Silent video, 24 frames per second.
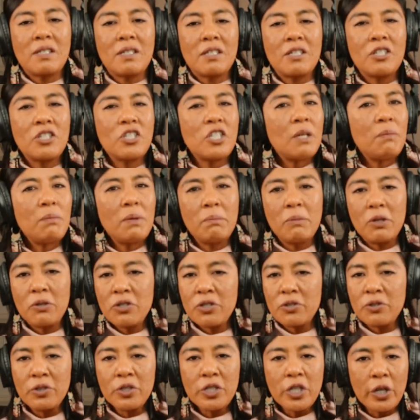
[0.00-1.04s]
shape
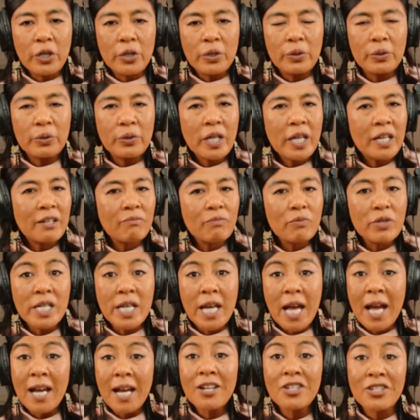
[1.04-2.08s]
emotional tone and
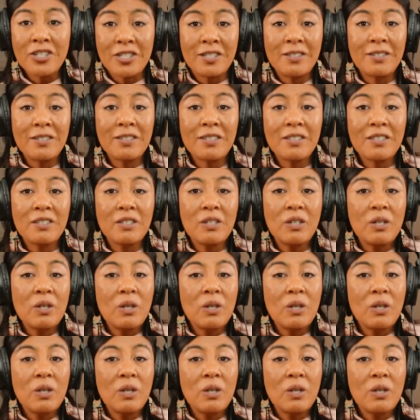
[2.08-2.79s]
reactions